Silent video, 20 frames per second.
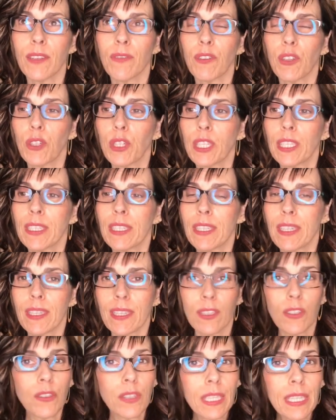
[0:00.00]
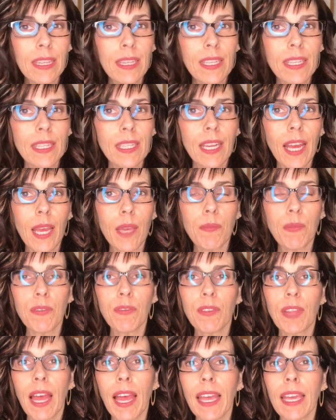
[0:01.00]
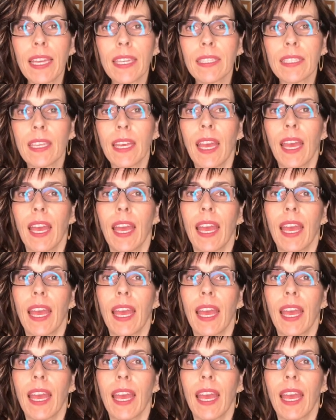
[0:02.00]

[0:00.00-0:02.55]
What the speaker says: if you're considering this type of light